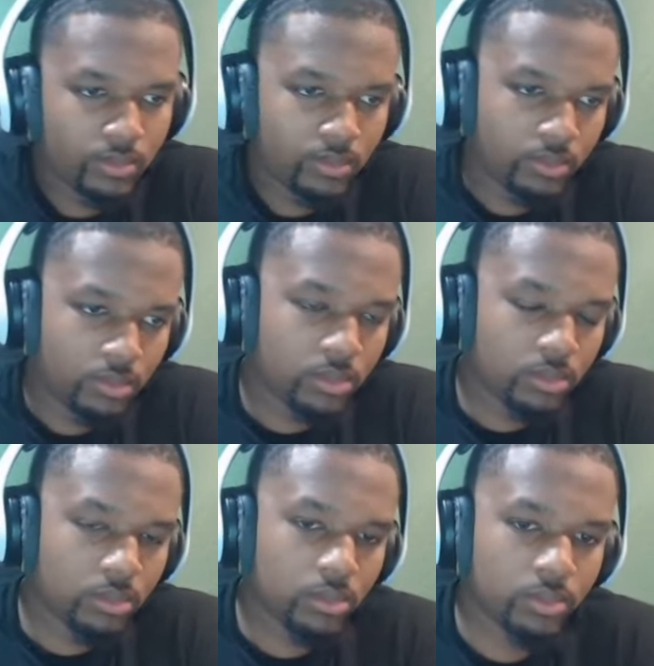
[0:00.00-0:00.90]

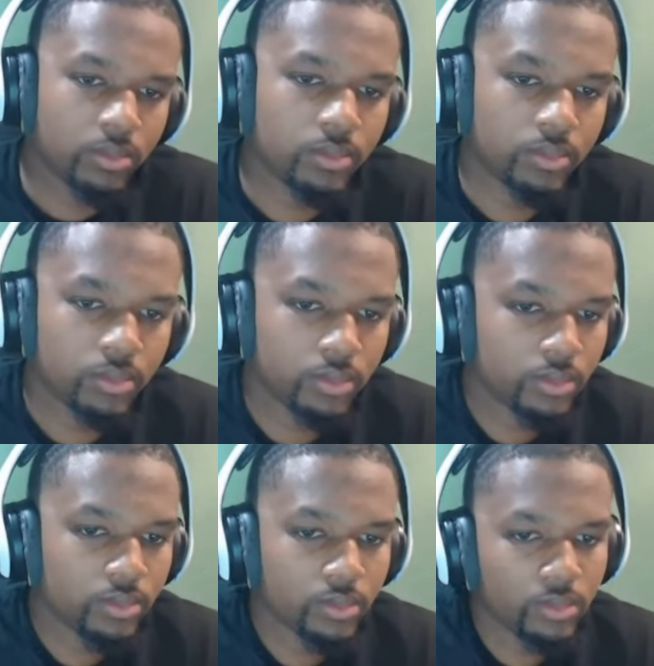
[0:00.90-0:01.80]

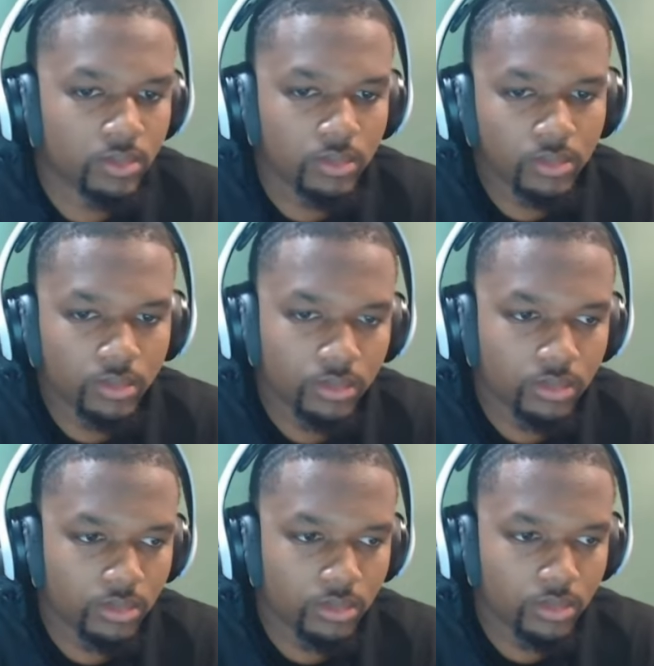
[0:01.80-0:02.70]

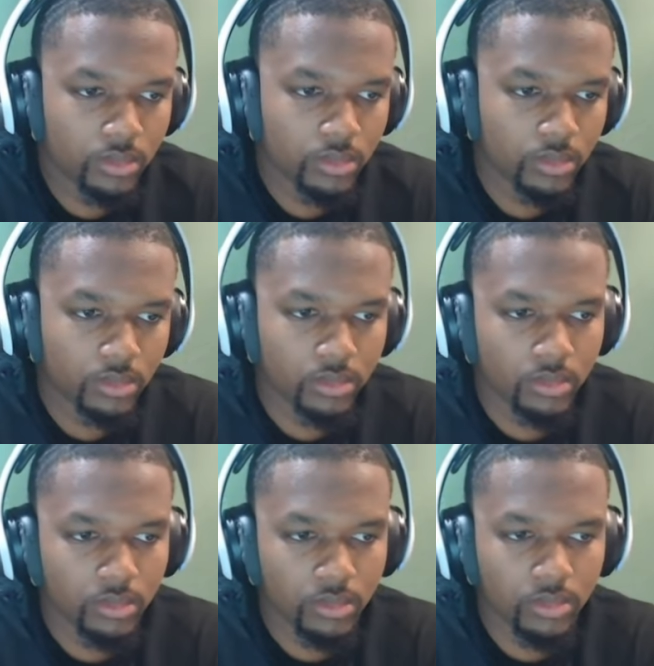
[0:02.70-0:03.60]

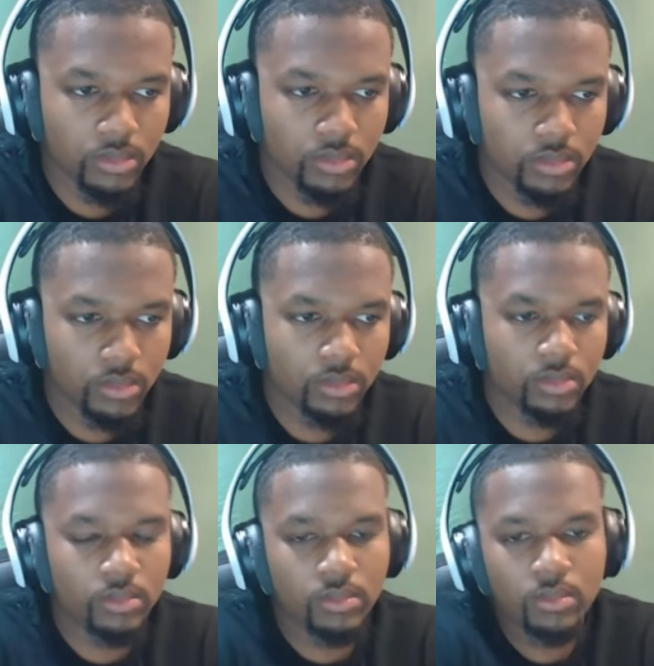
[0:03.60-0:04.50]

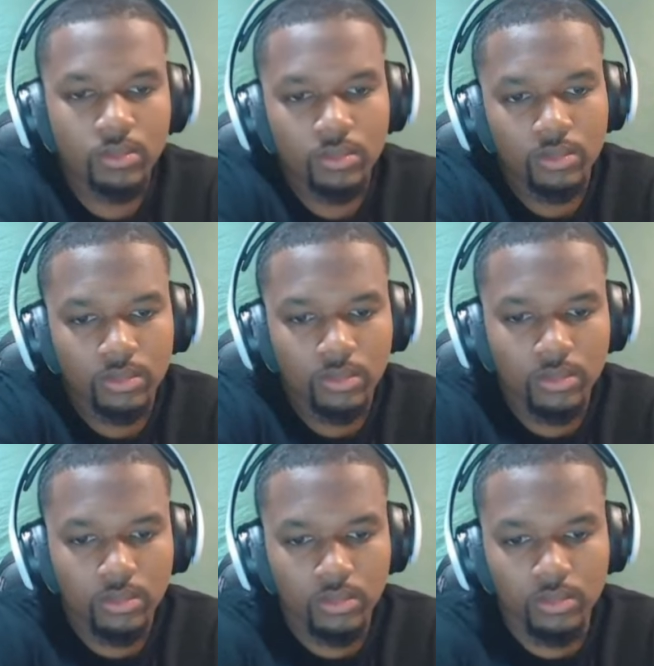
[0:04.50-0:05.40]

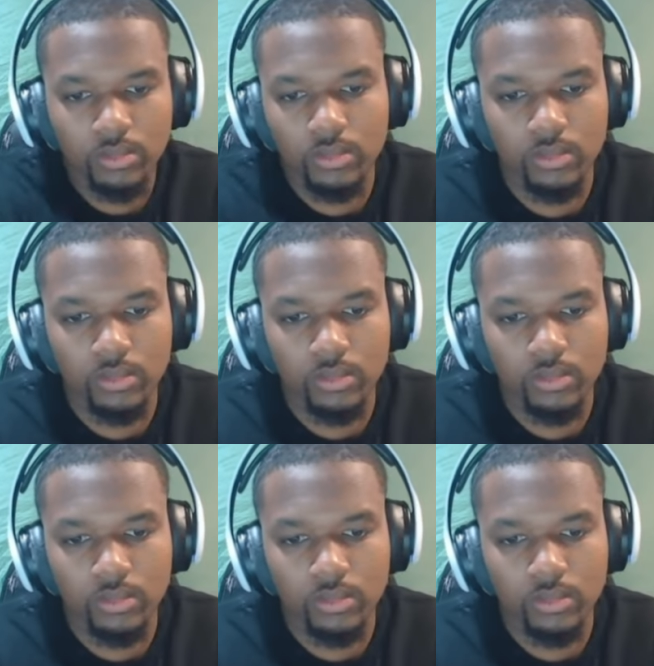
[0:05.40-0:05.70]
The person shown says nothing.